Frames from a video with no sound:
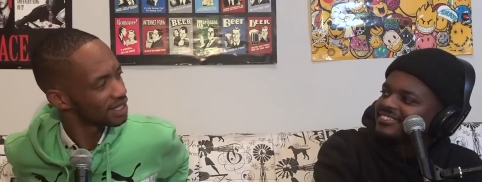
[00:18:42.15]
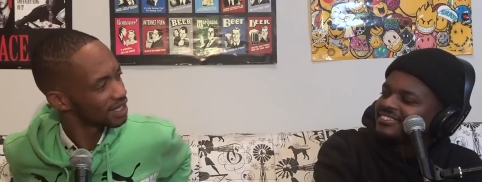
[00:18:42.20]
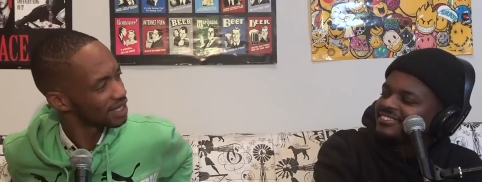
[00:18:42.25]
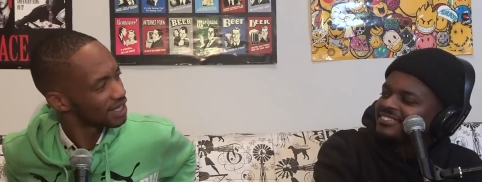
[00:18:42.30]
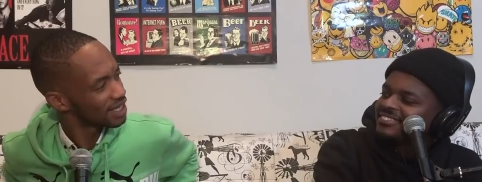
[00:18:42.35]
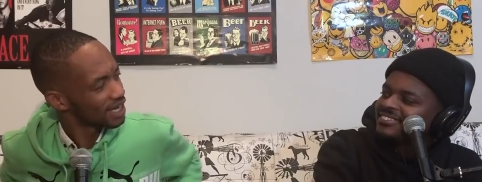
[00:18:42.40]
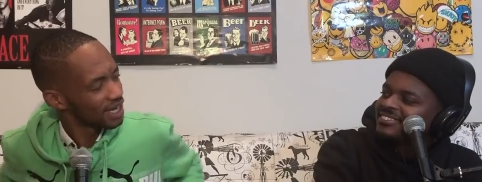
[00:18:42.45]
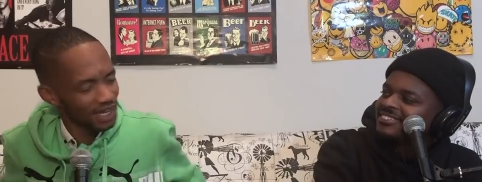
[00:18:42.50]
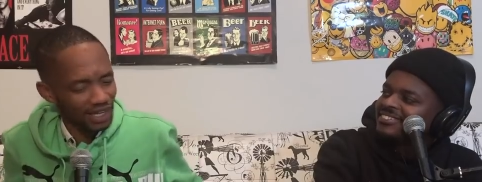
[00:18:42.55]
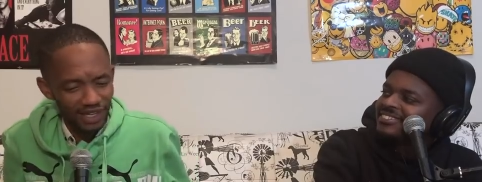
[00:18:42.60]

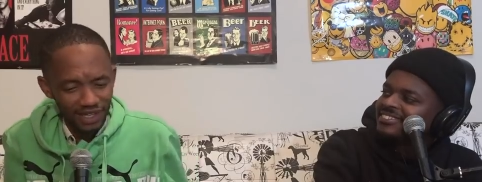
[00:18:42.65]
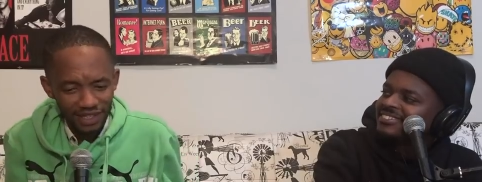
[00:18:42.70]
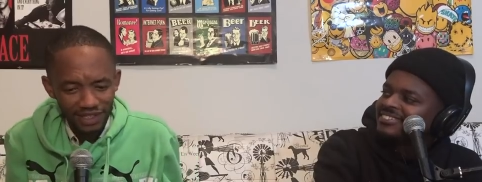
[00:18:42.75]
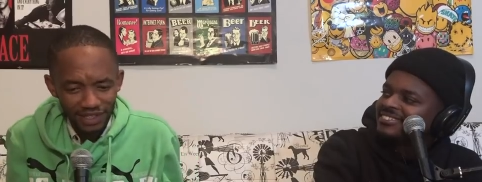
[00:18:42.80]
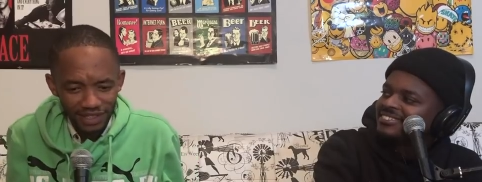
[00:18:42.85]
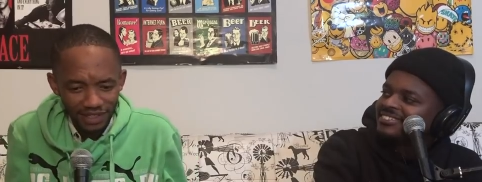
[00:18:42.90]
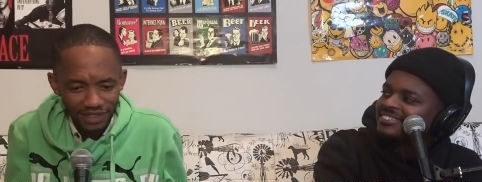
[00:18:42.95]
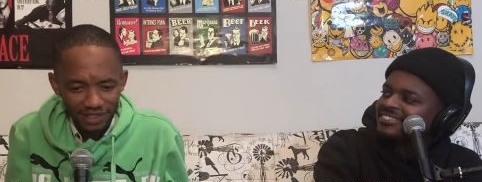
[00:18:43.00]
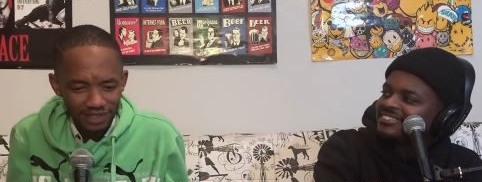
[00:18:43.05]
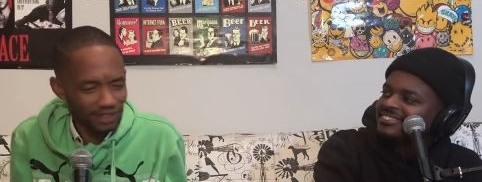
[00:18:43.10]
Speaker 1: Mm.
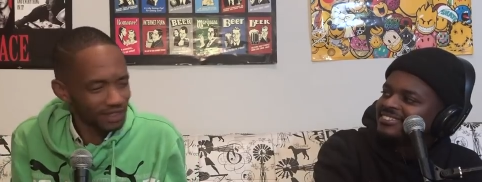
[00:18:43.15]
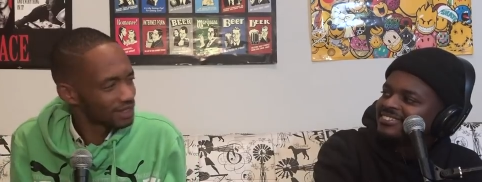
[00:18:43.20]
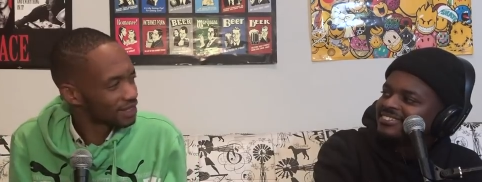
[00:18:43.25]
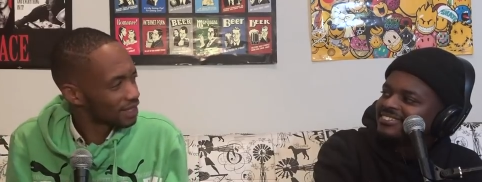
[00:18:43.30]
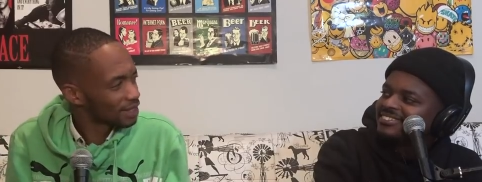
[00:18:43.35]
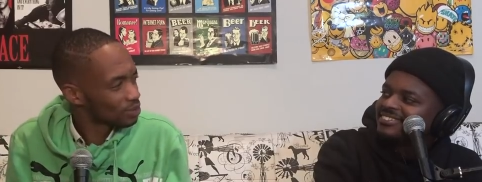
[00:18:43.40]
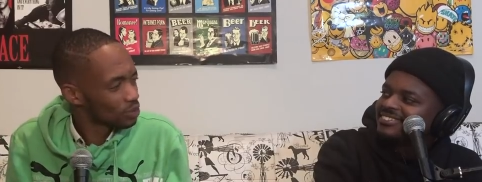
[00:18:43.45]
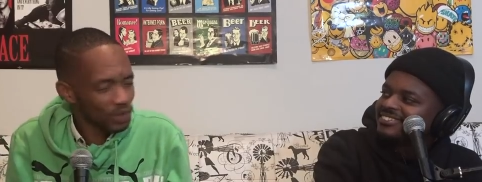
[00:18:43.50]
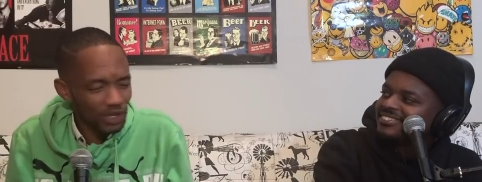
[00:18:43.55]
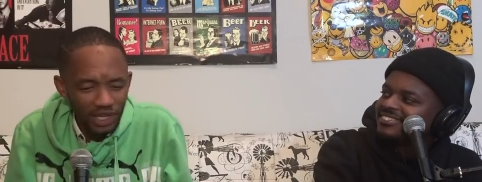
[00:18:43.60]
Yeah. Yes, it's
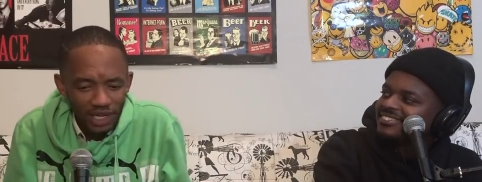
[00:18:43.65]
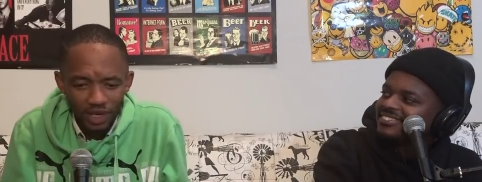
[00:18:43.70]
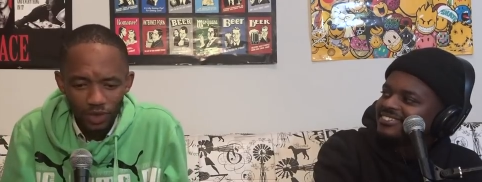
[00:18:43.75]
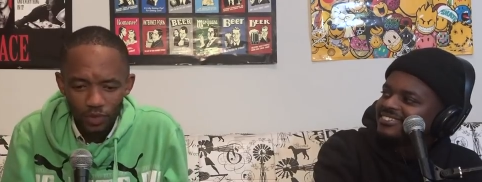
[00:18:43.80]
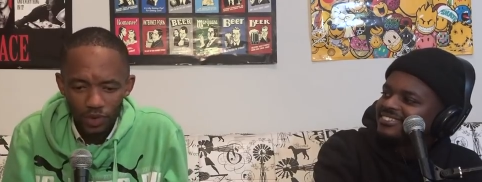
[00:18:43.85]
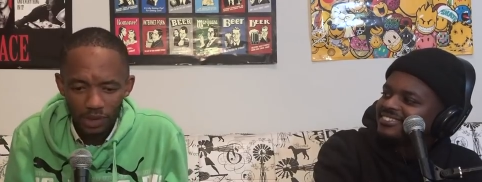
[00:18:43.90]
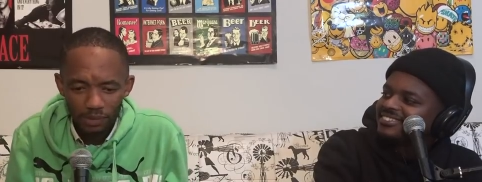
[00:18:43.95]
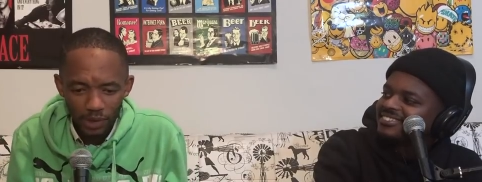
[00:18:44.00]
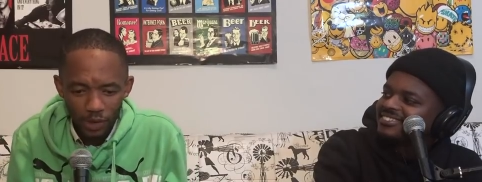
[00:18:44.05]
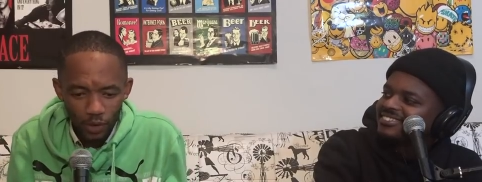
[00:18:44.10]
that weekend
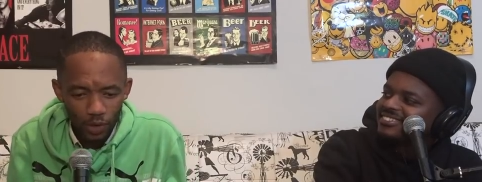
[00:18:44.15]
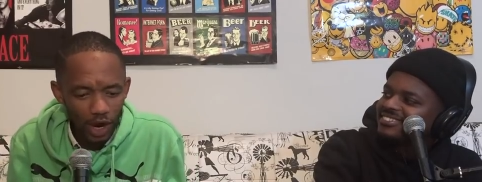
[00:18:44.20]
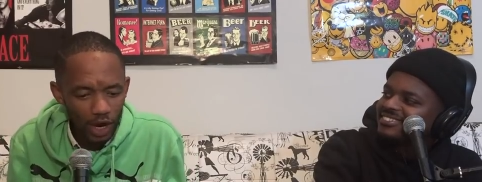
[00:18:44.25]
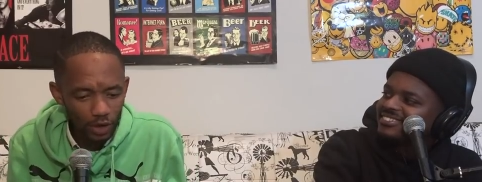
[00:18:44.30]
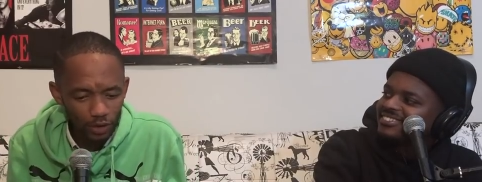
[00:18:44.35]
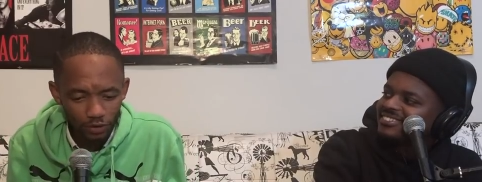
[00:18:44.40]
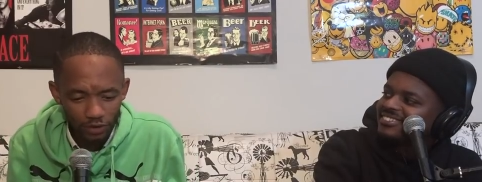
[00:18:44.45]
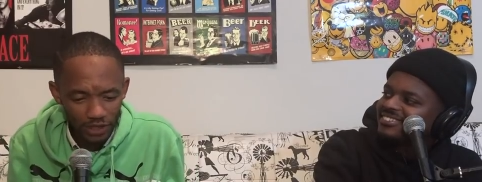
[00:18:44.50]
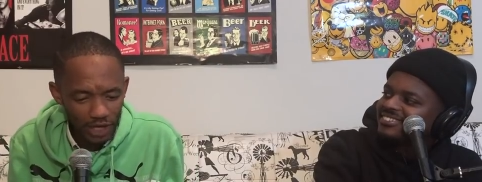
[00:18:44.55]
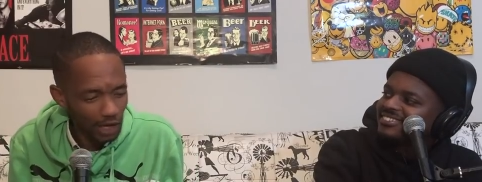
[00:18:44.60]
whereby you're
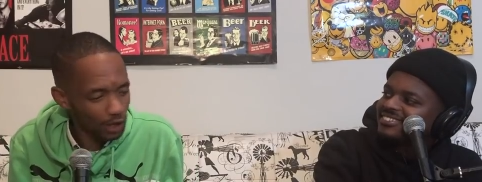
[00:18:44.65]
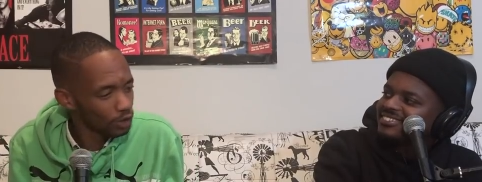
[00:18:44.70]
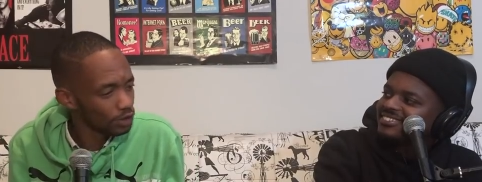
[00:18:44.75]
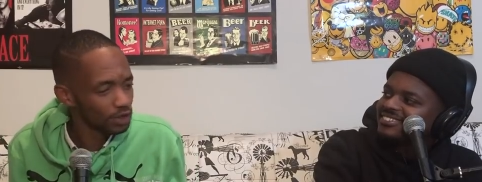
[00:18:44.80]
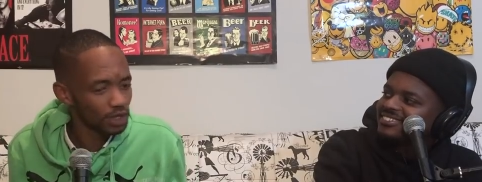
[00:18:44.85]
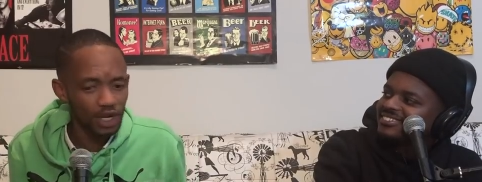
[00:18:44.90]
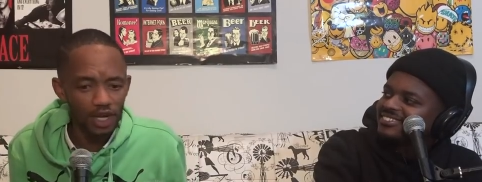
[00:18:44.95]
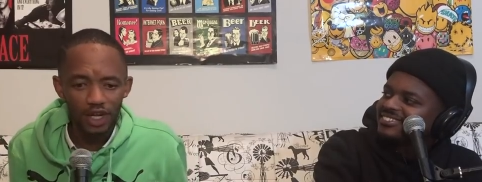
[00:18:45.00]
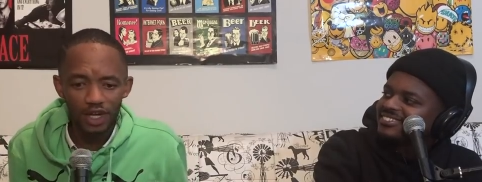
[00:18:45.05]
out of town,